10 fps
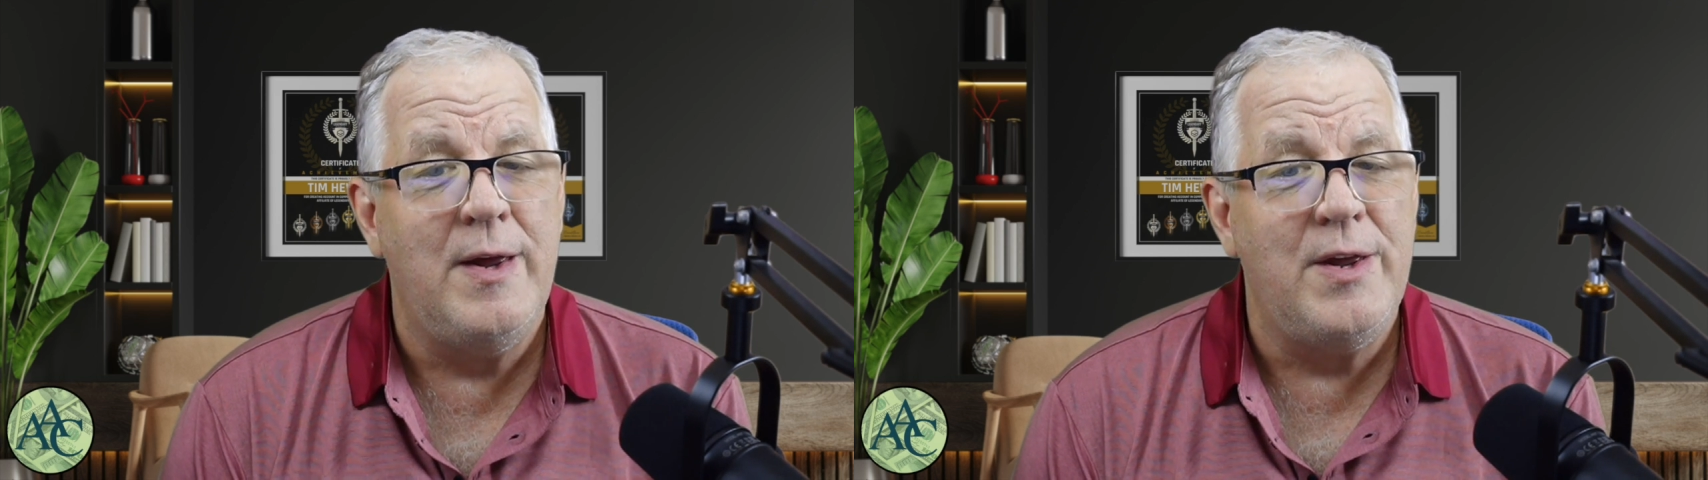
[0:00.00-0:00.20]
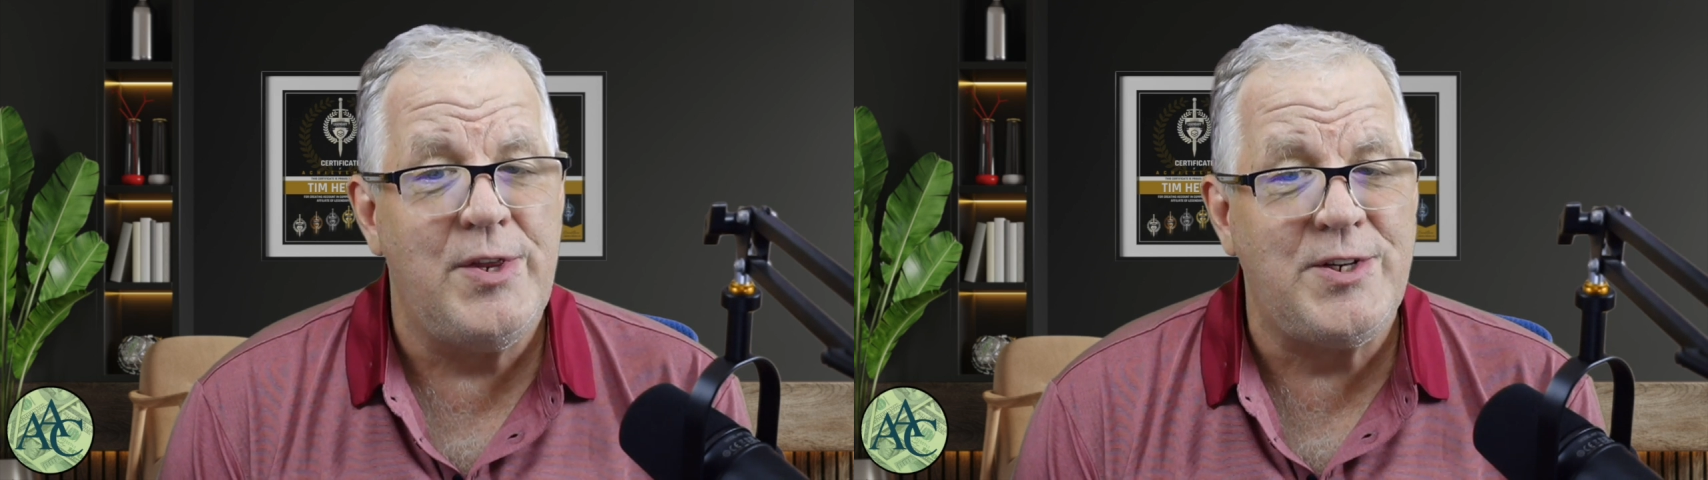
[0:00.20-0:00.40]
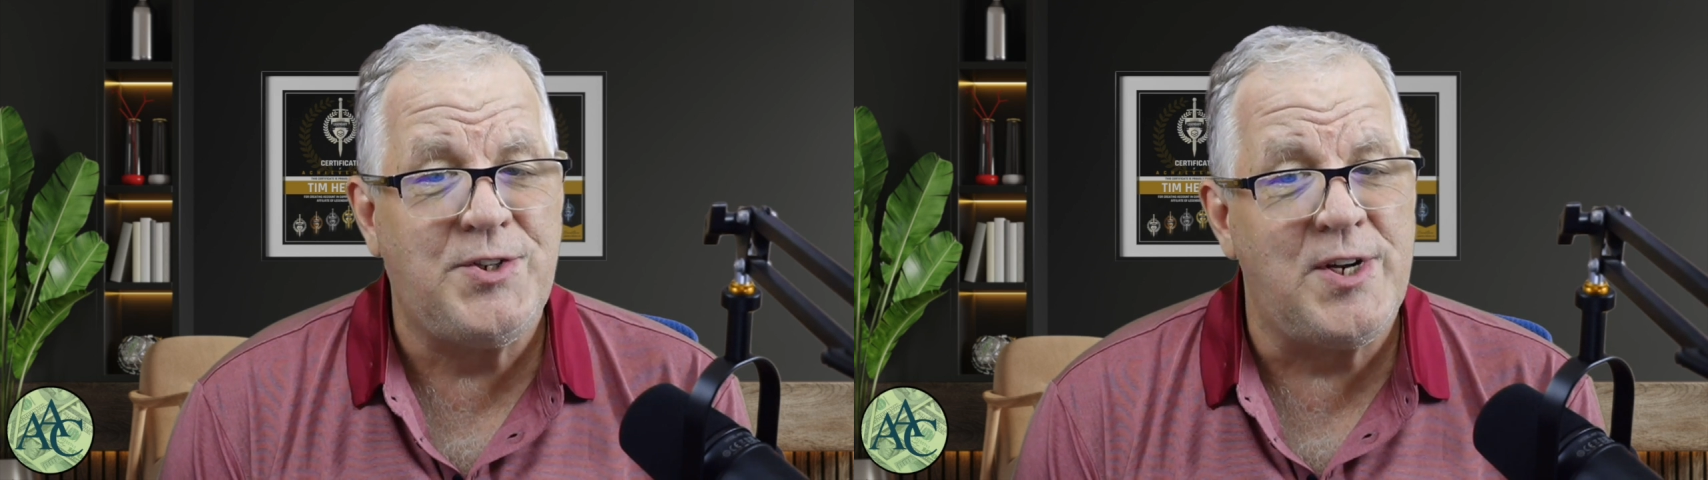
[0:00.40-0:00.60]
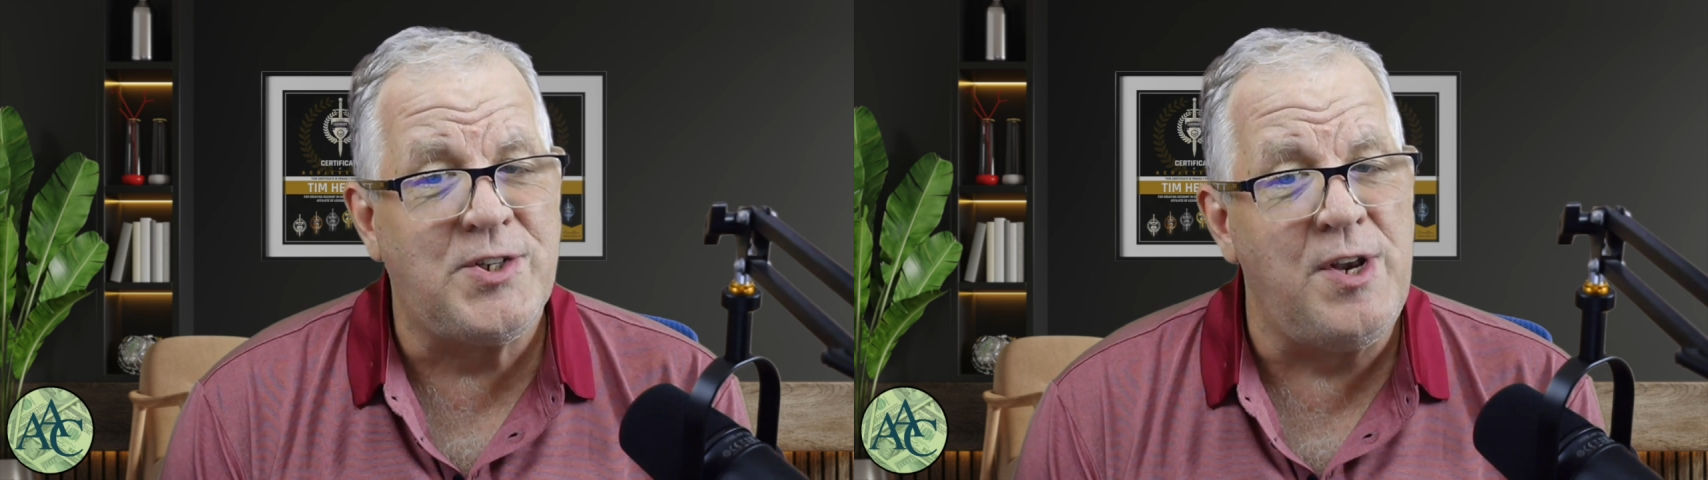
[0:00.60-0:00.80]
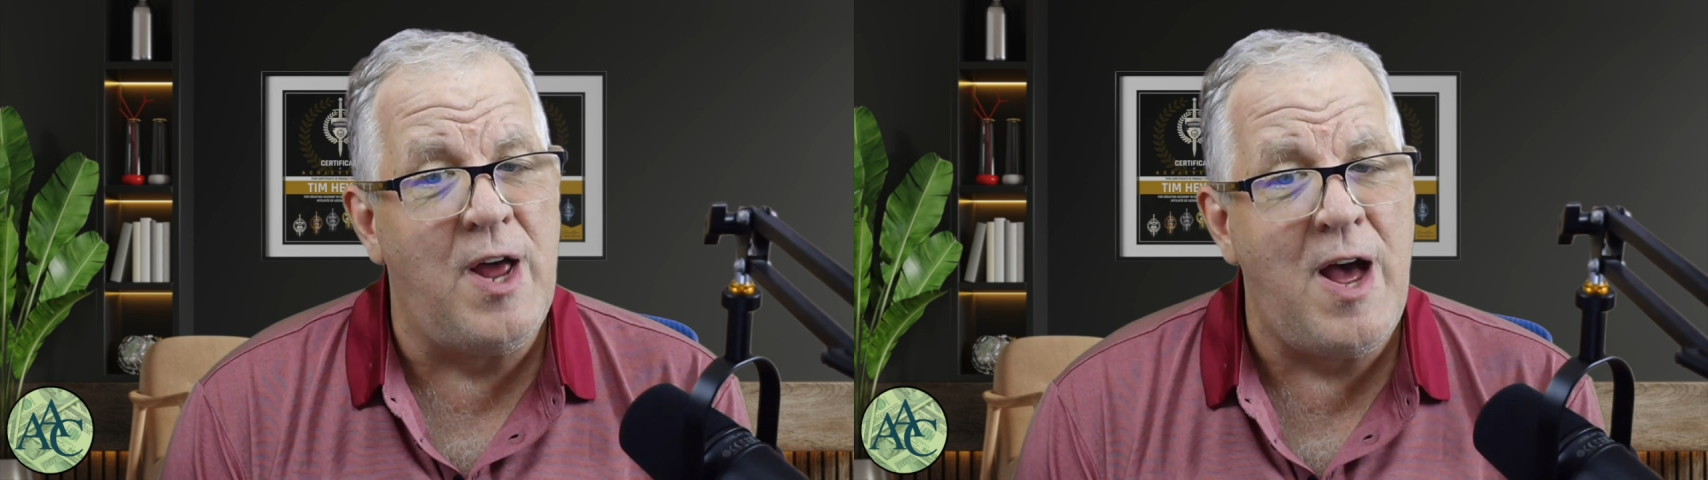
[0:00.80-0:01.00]
This does
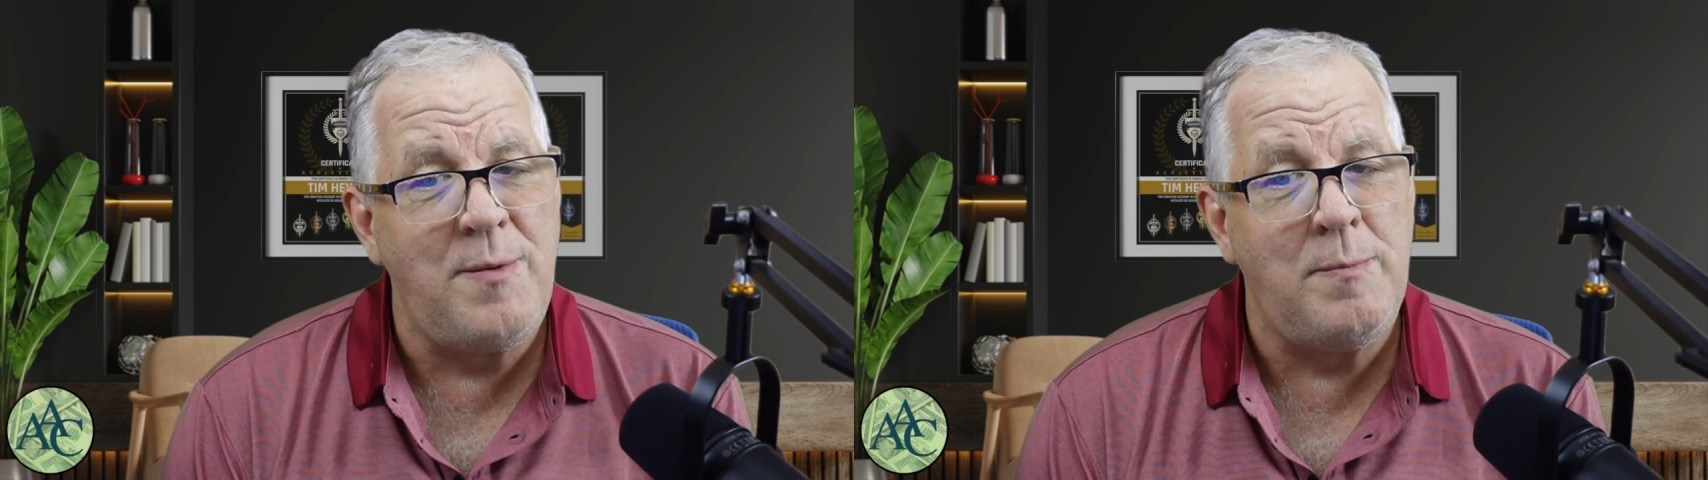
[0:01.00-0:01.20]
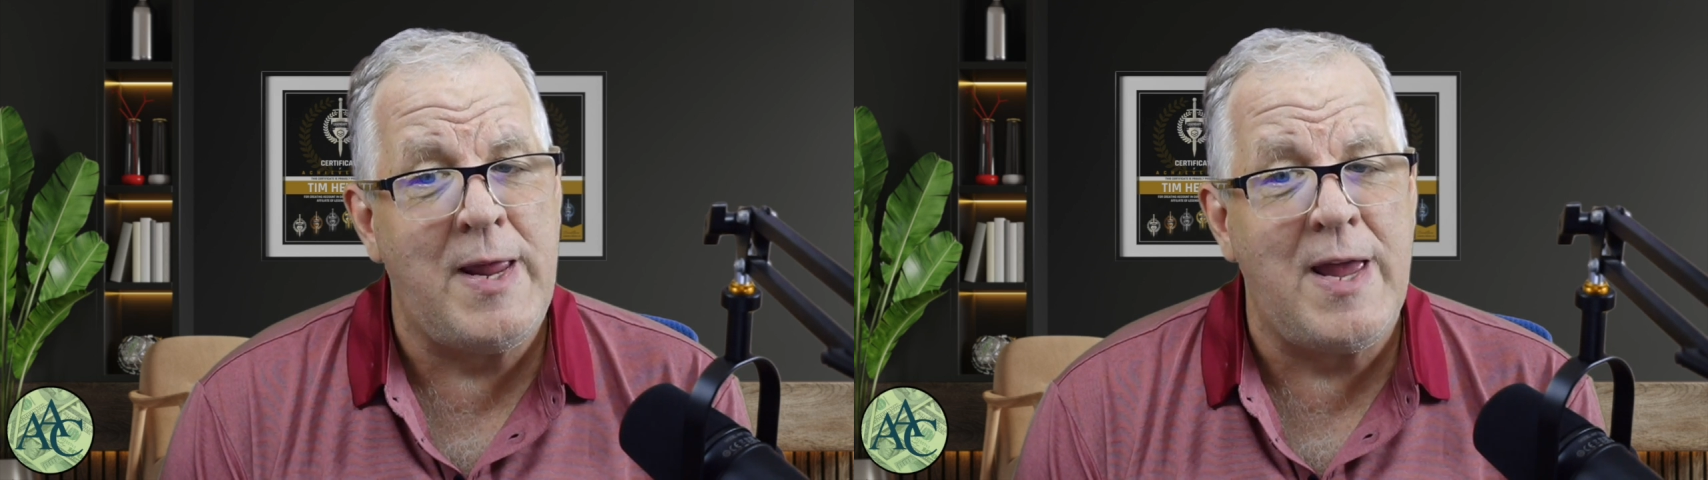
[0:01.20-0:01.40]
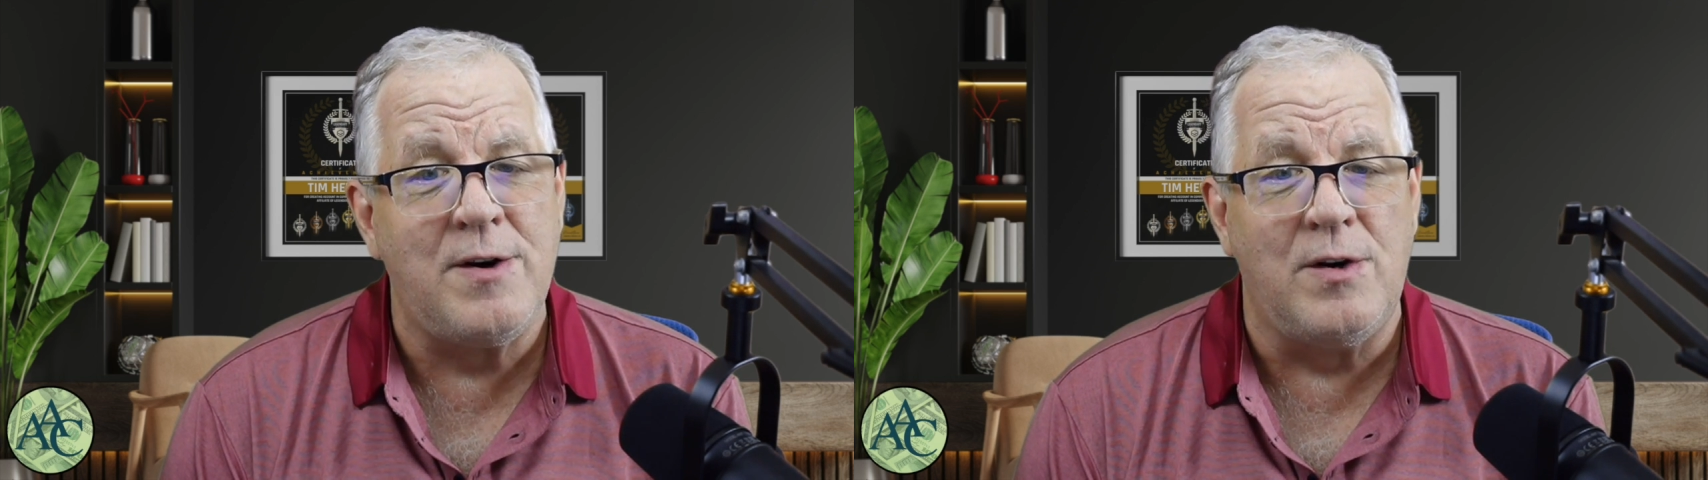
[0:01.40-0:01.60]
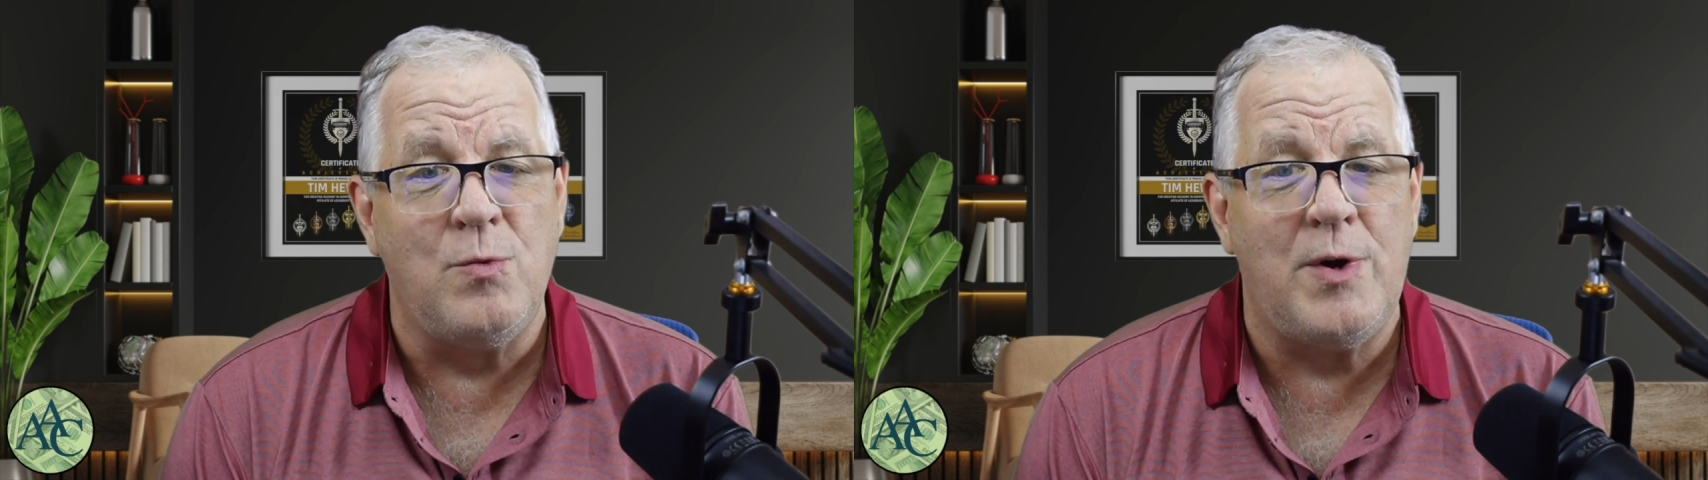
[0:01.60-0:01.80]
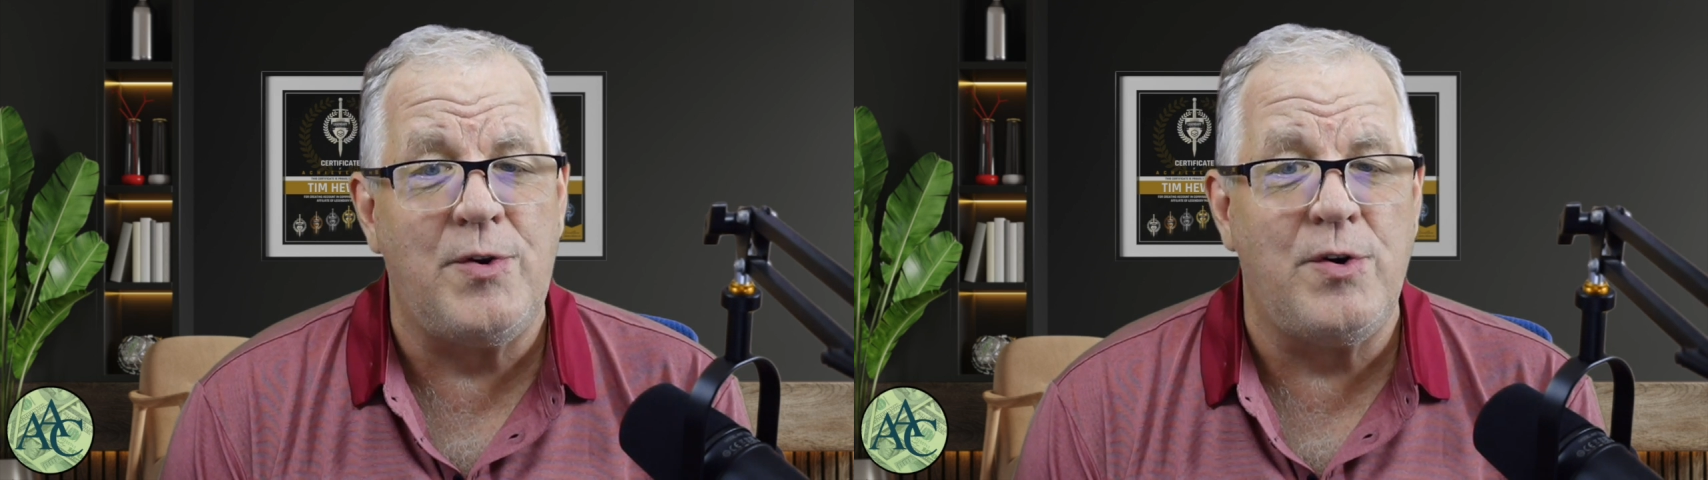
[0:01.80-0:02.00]
not matter whether